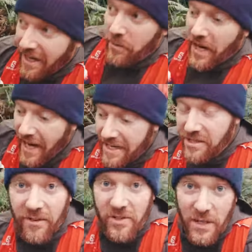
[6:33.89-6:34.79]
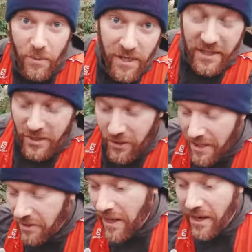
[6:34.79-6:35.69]
And when I asked her if she wanted to do a
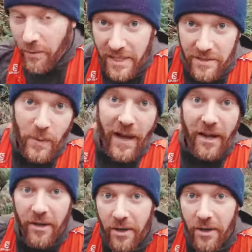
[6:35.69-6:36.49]
100 mile week as well,